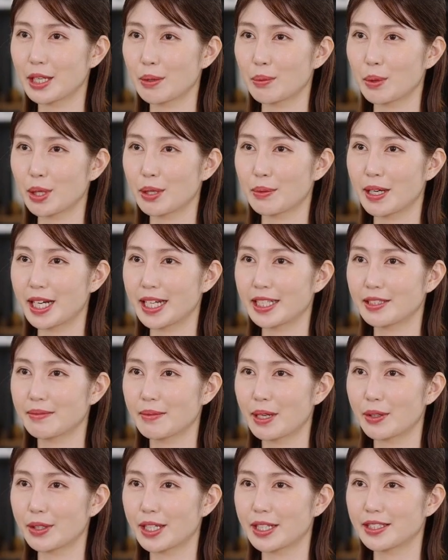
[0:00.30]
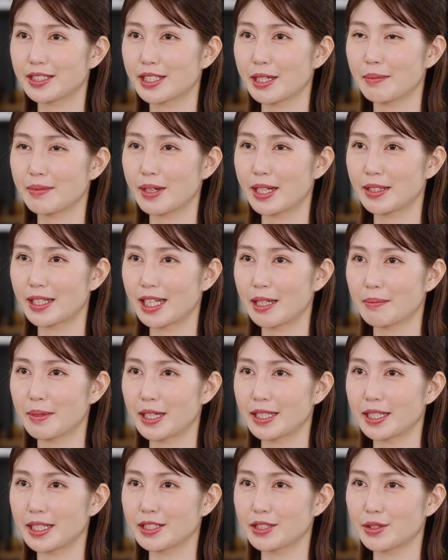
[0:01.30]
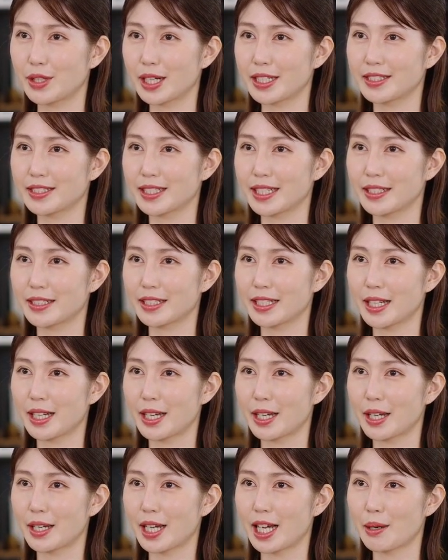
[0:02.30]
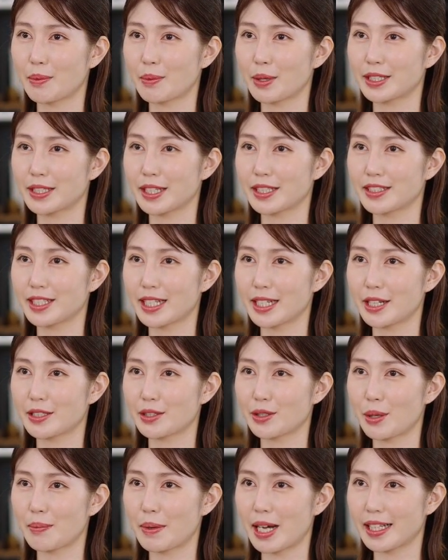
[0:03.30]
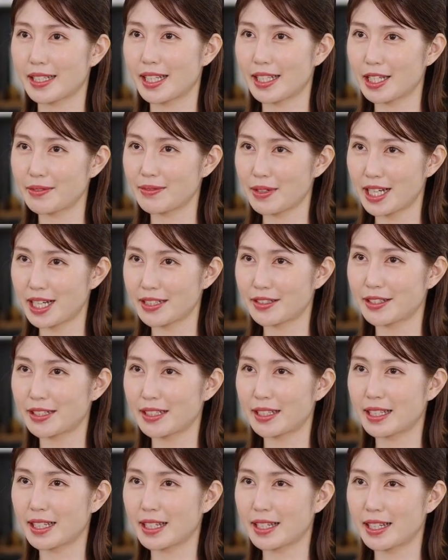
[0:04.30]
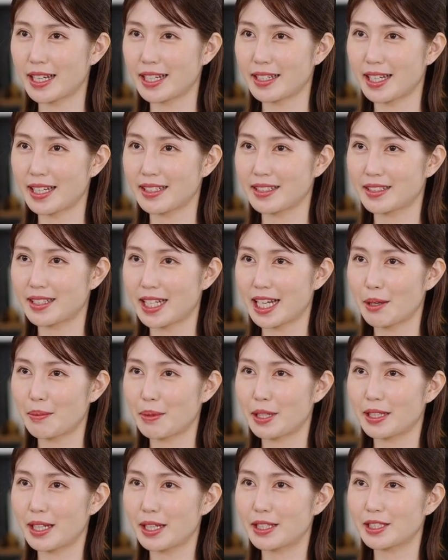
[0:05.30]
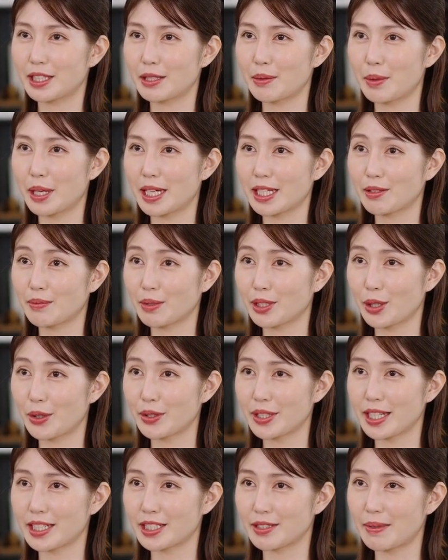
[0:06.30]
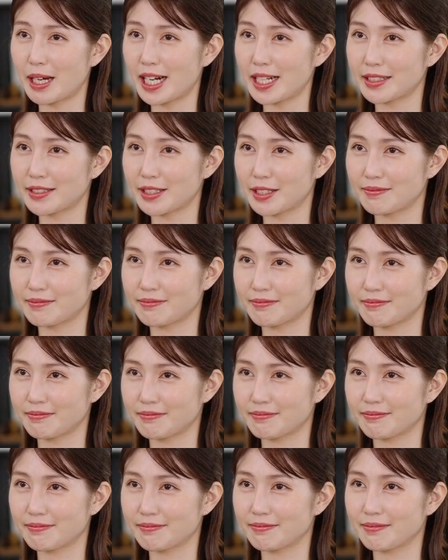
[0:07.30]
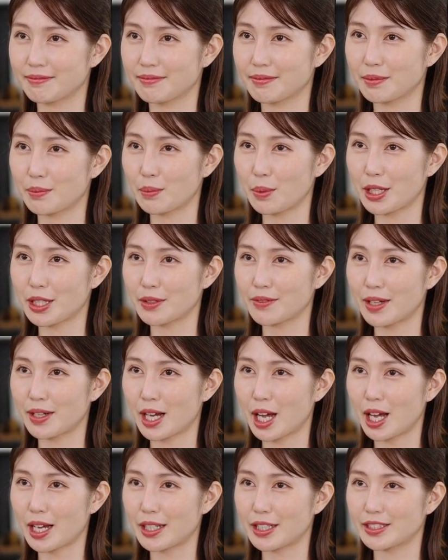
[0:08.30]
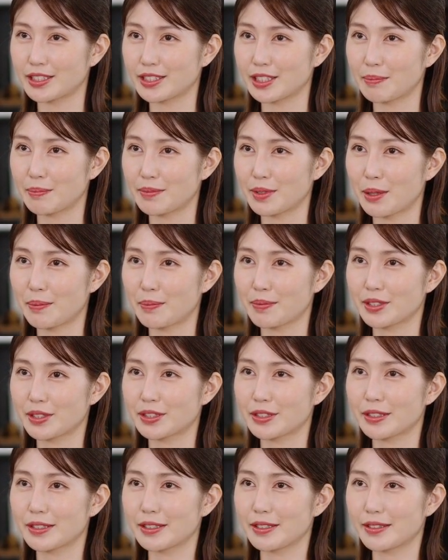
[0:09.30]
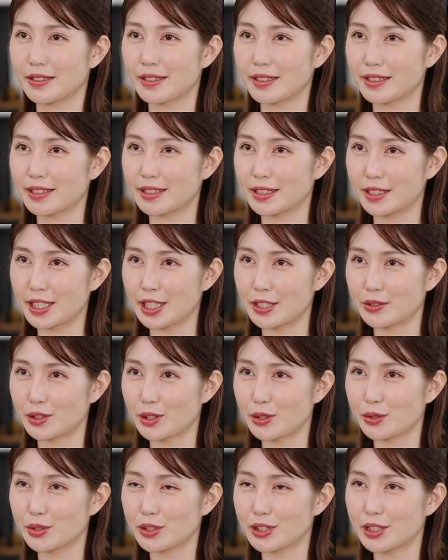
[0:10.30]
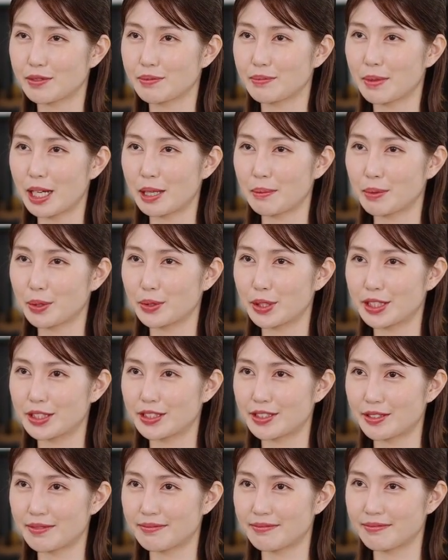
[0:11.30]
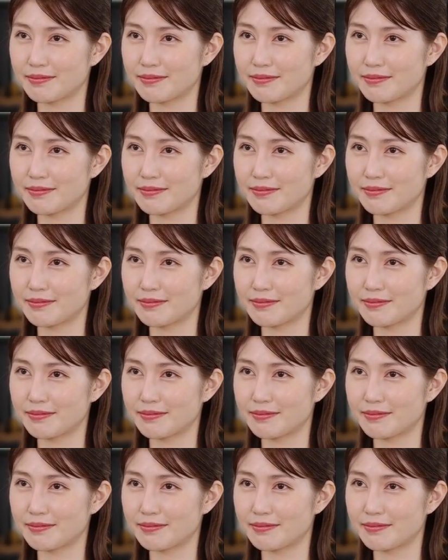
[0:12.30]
When we experience something deeply distressing, like witnessing a traumatic event, it can stay with us in ways we don't expect. One of the hardest symptoms? Intrusive memories.